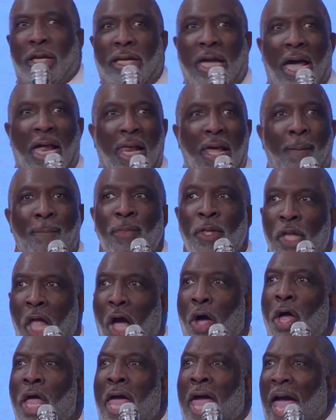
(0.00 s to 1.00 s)
Kelly.
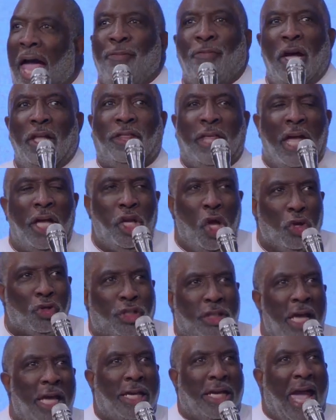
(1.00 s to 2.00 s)
Now, everything you
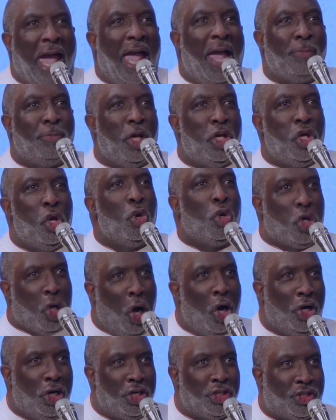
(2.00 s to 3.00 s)
see came to you
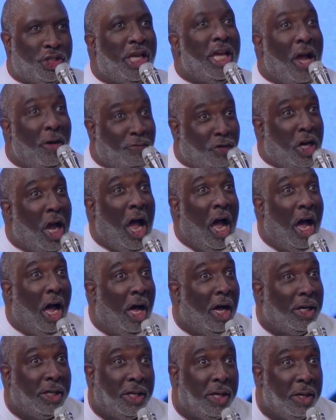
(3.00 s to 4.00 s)
courtesy of
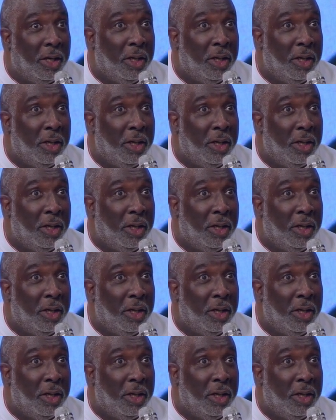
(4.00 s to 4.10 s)
God.